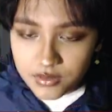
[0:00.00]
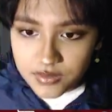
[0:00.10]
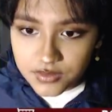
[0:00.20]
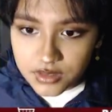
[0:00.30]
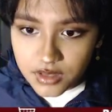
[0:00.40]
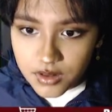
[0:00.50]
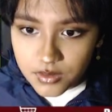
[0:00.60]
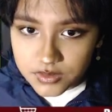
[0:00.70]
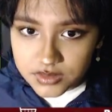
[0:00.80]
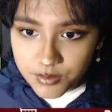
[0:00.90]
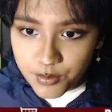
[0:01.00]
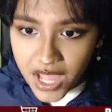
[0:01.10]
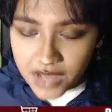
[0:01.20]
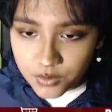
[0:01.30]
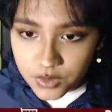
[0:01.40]
I don't even know. Some
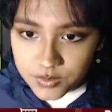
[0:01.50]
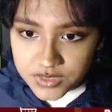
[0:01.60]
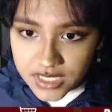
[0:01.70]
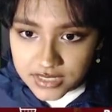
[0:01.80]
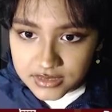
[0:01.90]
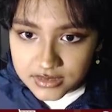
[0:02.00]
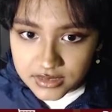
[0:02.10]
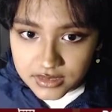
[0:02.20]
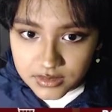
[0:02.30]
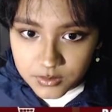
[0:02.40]
backrooms entity.